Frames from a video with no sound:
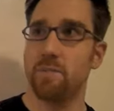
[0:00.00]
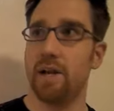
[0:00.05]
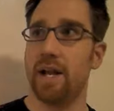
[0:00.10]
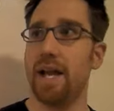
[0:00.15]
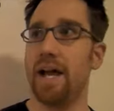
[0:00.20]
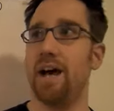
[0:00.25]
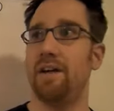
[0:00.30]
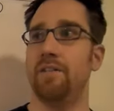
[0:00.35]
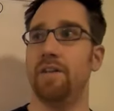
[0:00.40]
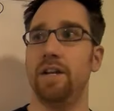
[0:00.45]
but
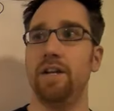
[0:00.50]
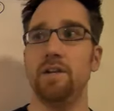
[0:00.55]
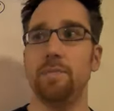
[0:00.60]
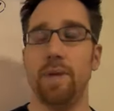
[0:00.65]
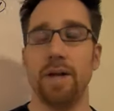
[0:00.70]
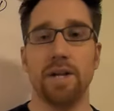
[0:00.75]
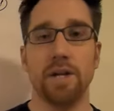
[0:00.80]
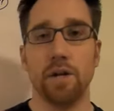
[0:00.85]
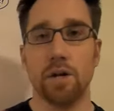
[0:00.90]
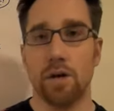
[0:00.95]
I have an
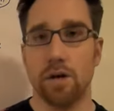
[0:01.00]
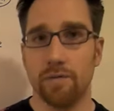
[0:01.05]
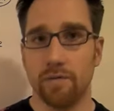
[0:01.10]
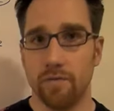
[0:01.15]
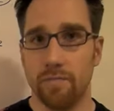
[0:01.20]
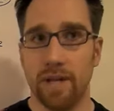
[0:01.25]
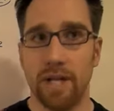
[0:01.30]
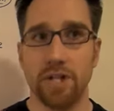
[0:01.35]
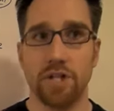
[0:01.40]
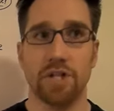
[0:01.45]
independent
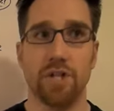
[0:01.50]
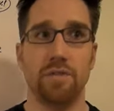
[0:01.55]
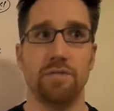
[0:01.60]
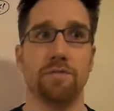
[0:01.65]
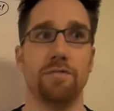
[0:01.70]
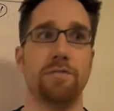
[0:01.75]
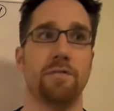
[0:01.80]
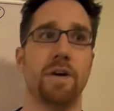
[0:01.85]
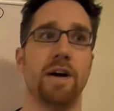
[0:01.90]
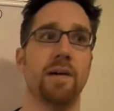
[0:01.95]
confirmation
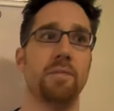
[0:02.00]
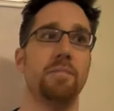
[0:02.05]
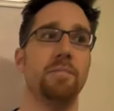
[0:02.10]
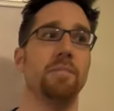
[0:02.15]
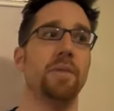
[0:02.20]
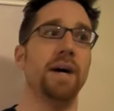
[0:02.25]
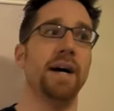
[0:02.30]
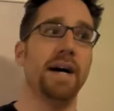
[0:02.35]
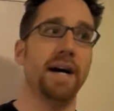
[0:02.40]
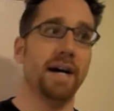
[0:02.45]

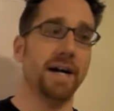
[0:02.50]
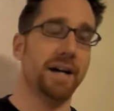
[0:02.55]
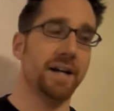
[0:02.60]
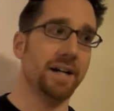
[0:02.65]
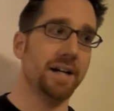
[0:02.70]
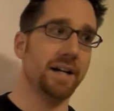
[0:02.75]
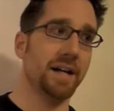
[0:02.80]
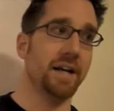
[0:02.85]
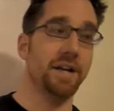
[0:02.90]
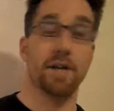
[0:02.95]
from
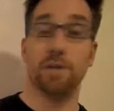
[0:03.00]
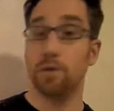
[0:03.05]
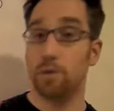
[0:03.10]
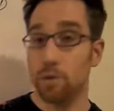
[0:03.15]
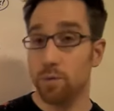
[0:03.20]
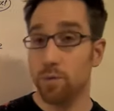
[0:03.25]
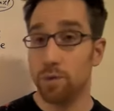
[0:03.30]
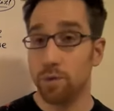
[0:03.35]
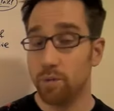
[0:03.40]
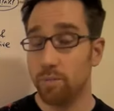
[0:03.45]
another
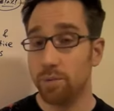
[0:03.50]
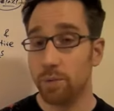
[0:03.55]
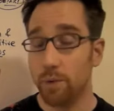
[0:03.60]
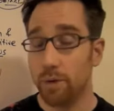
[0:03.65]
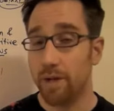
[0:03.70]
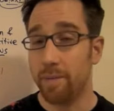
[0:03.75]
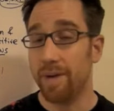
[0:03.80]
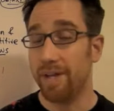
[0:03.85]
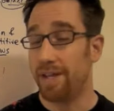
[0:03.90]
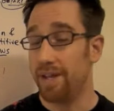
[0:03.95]
Google
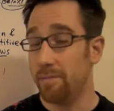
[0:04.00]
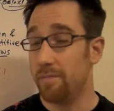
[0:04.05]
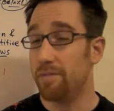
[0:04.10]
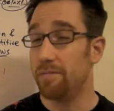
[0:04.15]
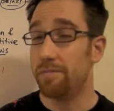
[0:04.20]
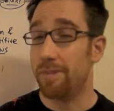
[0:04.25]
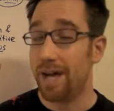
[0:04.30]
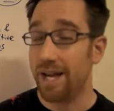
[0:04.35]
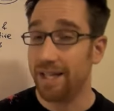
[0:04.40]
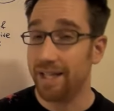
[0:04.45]
employee by the name of
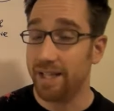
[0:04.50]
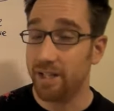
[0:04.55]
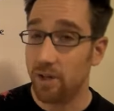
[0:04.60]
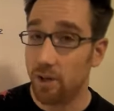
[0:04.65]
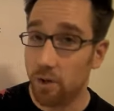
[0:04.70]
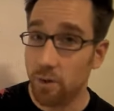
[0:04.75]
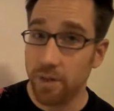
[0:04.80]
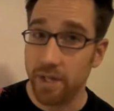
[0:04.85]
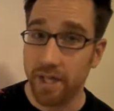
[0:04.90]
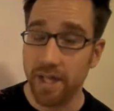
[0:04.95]
Miley
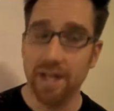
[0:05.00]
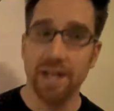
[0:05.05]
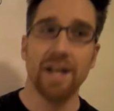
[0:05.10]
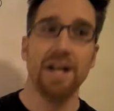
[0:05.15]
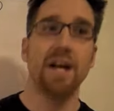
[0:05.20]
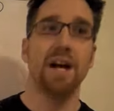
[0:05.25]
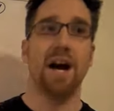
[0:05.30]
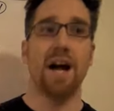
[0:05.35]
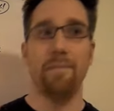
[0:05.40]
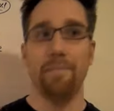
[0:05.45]
Oyi.
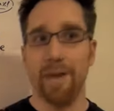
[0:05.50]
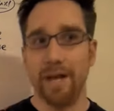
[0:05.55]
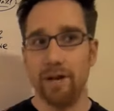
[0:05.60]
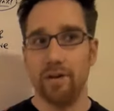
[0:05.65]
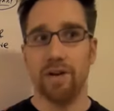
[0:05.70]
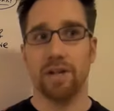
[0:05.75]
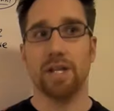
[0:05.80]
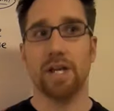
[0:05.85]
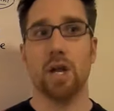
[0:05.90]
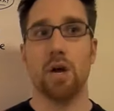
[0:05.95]
I met
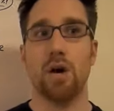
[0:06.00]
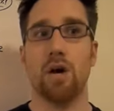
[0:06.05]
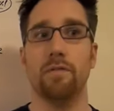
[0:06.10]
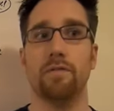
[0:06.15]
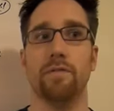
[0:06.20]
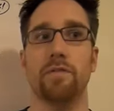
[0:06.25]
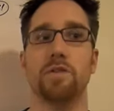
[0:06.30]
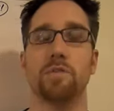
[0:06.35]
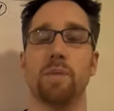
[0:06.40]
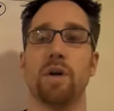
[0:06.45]
her at the
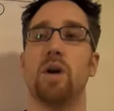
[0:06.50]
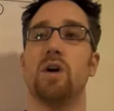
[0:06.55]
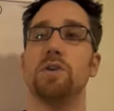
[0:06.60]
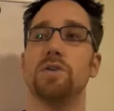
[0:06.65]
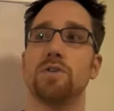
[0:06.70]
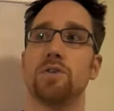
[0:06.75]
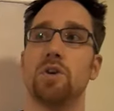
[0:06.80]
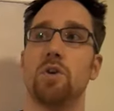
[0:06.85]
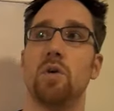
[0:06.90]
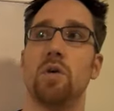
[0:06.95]
conference, but
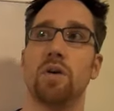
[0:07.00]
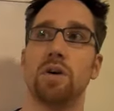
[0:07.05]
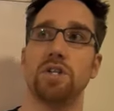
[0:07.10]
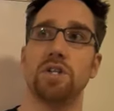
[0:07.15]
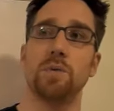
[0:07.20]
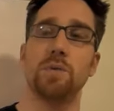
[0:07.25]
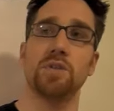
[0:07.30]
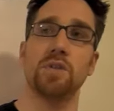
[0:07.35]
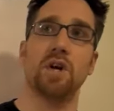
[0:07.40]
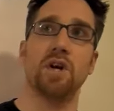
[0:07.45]
also
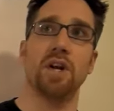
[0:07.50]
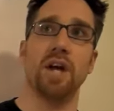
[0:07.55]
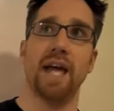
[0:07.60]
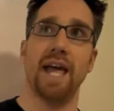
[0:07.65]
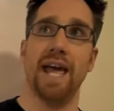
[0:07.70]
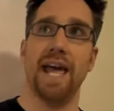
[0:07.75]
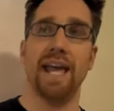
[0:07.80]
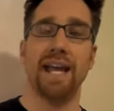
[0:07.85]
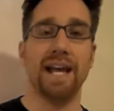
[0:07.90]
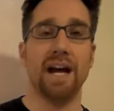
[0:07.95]
she was on a
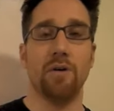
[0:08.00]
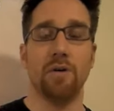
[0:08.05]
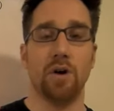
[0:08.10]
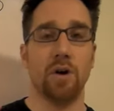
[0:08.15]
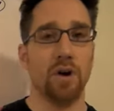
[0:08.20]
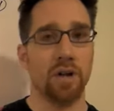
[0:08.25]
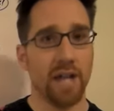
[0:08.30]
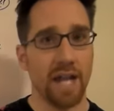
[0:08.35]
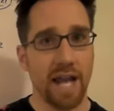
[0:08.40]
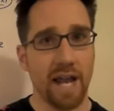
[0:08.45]
Hangout
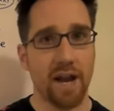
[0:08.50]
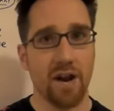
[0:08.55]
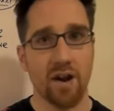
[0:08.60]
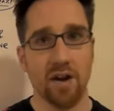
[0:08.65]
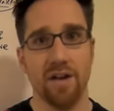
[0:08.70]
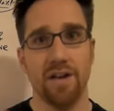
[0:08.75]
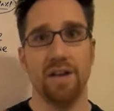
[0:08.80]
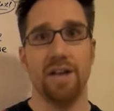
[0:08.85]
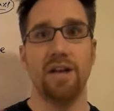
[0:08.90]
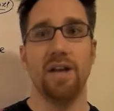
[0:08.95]
on
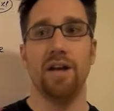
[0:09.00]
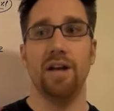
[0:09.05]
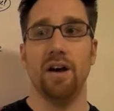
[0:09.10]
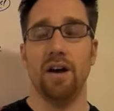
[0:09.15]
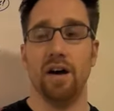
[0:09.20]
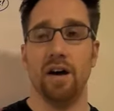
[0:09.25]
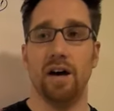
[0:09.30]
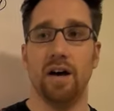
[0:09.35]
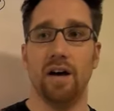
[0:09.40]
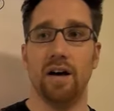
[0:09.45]
Air
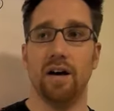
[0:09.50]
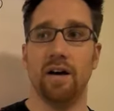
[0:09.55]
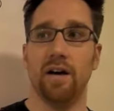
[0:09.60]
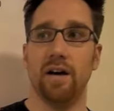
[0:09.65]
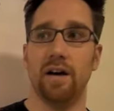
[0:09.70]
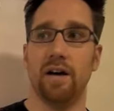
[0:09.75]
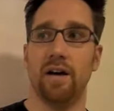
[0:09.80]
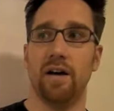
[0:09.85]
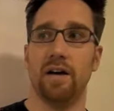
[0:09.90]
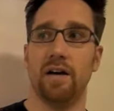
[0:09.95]

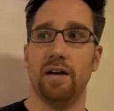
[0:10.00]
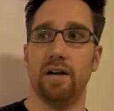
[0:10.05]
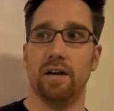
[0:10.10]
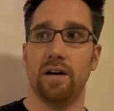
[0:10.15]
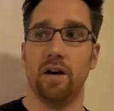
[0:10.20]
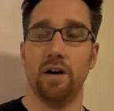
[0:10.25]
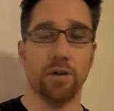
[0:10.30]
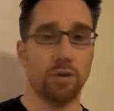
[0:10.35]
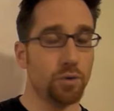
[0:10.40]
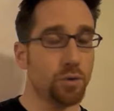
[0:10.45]

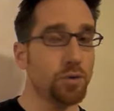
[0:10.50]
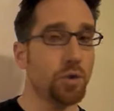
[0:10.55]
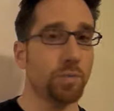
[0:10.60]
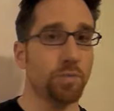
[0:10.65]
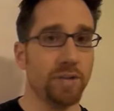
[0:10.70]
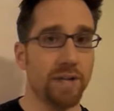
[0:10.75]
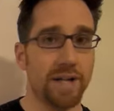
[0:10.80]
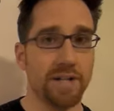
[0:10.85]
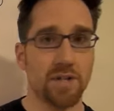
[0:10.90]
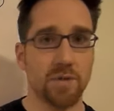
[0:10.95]
on Google
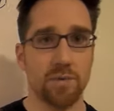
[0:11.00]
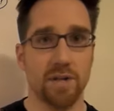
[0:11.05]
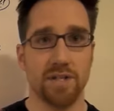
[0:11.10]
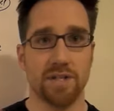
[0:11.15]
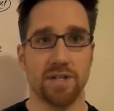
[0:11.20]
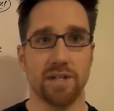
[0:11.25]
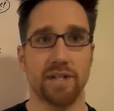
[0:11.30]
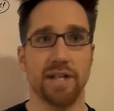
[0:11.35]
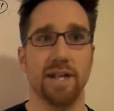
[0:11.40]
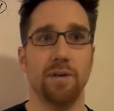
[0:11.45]
Plus
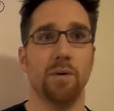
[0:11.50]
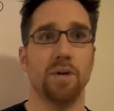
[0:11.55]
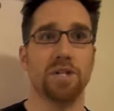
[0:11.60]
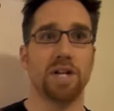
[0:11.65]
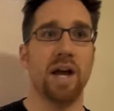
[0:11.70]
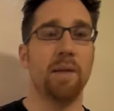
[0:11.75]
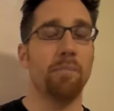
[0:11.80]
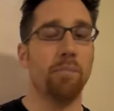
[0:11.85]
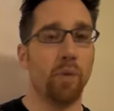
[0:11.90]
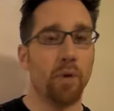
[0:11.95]
recently, in which
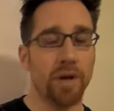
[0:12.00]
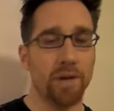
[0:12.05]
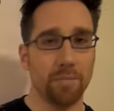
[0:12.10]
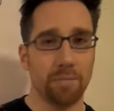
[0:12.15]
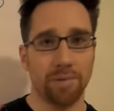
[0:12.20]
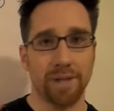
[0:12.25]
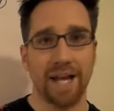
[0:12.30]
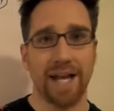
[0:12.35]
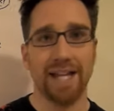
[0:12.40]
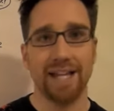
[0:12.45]
I
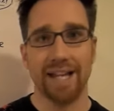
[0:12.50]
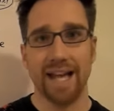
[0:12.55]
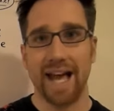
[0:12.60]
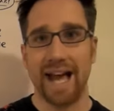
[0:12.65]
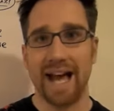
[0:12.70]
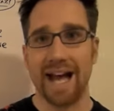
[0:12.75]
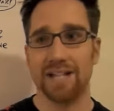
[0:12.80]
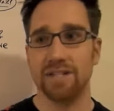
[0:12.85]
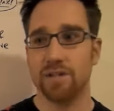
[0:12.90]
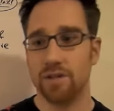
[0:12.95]
point blank
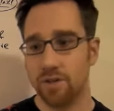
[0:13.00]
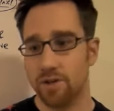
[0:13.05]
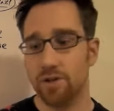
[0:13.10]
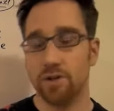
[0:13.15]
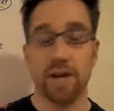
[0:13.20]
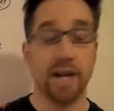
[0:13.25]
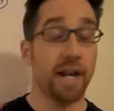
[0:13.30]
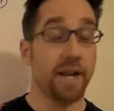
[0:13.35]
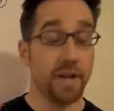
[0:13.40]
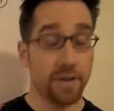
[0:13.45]
asked
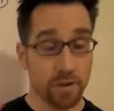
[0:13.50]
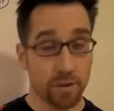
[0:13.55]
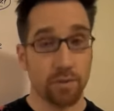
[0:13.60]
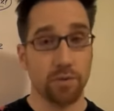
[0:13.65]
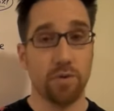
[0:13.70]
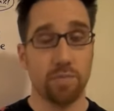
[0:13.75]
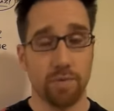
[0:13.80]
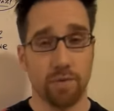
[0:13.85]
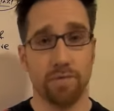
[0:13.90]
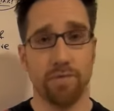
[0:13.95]
her and another
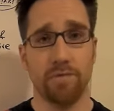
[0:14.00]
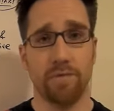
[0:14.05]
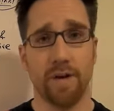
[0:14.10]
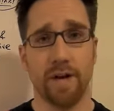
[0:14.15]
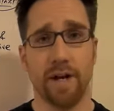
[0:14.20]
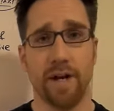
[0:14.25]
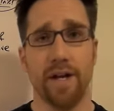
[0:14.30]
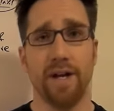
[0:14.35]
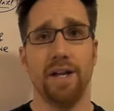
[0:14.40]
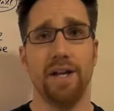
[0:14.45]
group
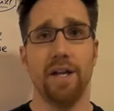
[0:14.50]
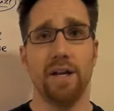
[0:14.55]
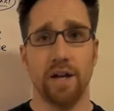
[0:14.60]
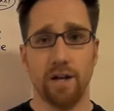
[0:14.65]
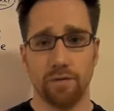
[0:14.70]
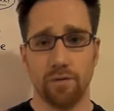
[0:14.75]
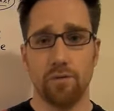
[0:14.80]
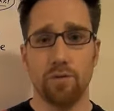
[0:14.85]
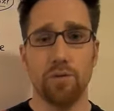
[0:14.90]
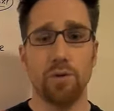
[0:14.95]

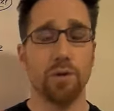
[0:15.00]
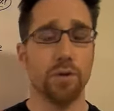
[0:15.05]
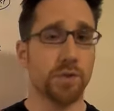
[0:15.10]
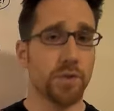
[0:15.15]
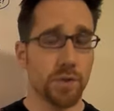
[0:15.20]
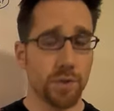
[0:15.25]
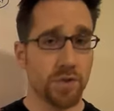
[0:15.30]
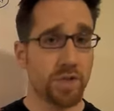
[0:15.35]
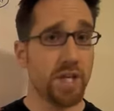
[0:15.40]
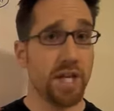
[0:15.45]
of Google
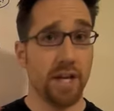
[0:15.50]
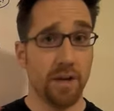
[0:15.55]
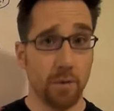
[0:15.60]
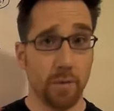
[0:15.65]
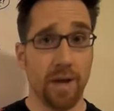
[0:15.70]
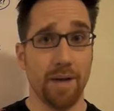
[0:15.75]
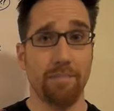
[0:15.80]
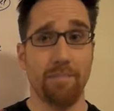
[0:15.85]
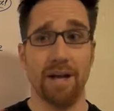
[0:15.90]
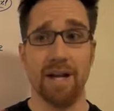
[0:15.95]
associated
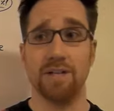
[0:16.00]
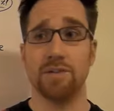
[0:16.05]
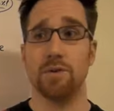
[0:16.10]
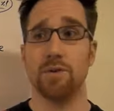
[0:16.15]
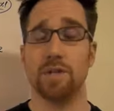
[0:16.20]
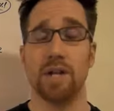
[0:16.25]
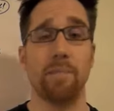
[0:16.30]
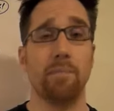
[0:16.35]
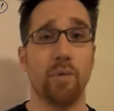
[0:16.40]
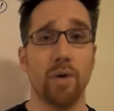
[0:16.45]

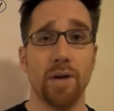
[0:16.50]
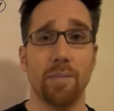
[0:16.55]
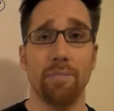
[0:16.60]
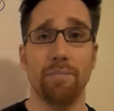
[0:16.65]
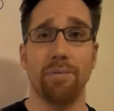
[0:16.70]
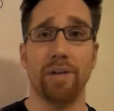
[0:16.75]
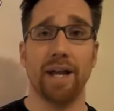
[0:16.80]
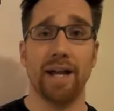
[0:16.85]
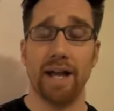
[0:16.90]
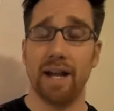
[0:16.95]
webmasters. I
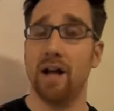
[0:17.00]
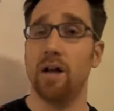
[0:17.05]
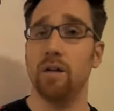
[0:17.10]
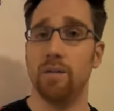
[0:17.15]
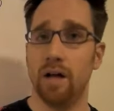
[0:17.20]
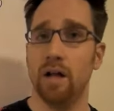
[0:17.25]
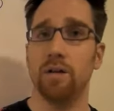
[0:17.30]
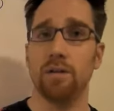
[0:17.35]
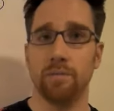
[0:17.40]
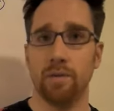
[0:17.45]
point blank, and
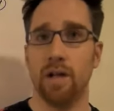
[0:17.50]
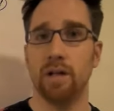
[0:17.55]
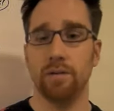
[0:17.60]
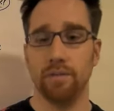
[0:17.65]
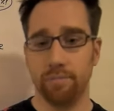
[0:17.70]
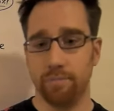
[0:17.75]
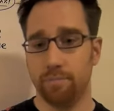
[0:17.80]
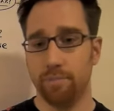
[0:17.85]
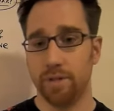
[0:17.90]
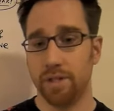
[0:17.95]

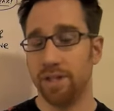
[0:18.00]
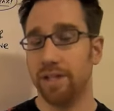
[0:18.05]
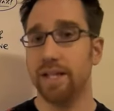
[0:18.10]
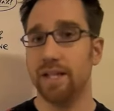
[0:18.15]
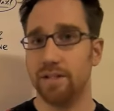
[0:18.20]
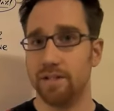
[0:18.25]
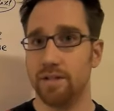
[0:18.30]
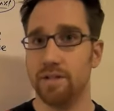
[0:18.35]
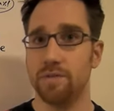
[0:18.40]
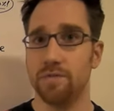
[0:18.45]
I'll put the
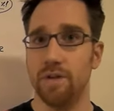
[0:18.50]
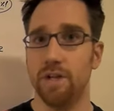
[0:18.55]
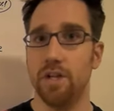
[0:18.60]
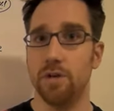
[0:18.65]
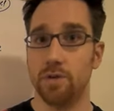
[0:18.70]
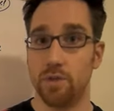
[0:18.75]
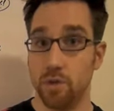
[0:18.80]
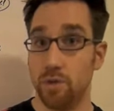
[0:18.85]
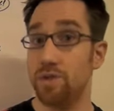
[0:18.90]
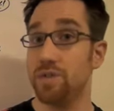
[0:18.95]
link to this
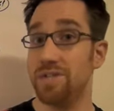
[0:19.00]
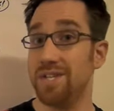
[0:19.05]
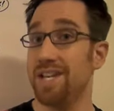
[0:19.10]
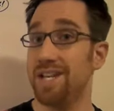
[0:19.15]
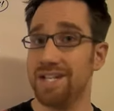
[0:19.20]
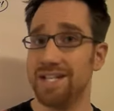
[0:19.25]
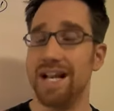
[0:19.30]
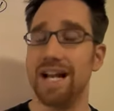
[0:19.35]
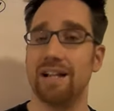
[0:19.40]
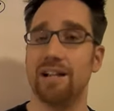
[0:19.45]
video so you can see
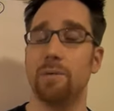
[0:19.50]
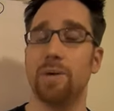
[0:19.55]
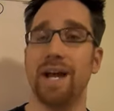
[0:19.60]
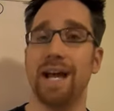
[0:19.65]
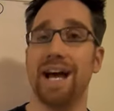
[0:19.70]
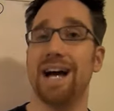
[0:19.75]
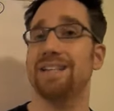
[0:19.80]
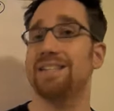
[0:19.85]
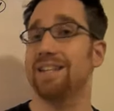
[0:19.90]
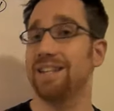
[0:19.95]
exactly what
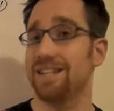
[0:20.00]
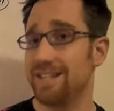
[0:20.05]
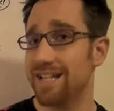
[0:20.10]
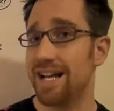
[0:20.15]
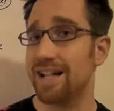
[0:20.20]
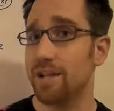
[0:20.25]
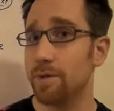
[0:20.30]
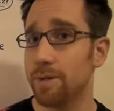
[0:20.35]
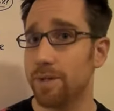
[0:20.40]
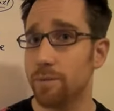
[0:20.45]
I asked and
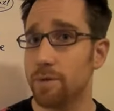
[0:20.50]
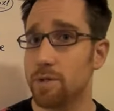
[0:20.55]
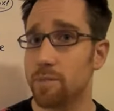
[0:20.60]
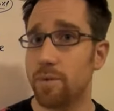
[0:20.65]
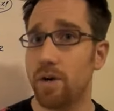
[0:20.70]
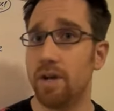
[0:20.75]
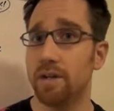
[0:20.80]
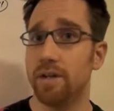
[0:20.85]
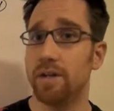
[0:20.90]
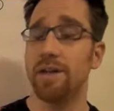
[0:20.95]
exactly what they
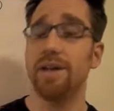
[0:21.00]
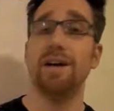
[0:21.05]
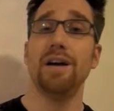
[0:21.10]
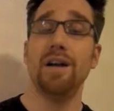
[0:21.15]
responded.